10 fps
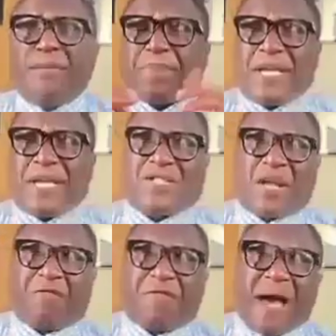pledged
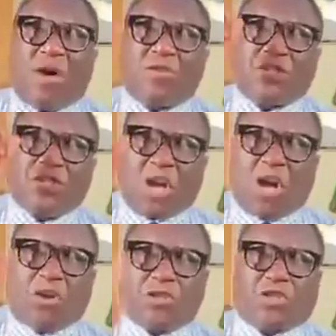
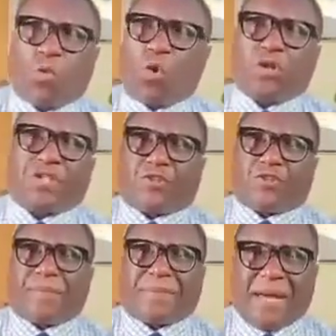$1,000 towards the
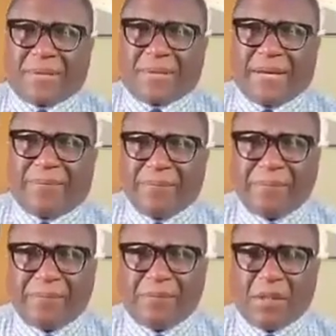Trump campaign.
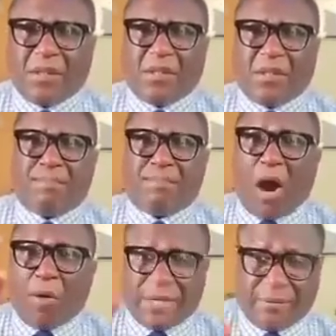
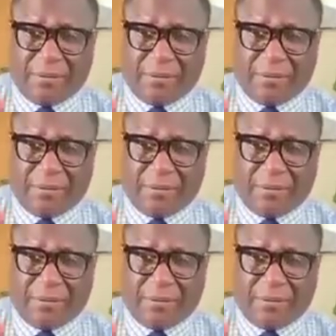Bowman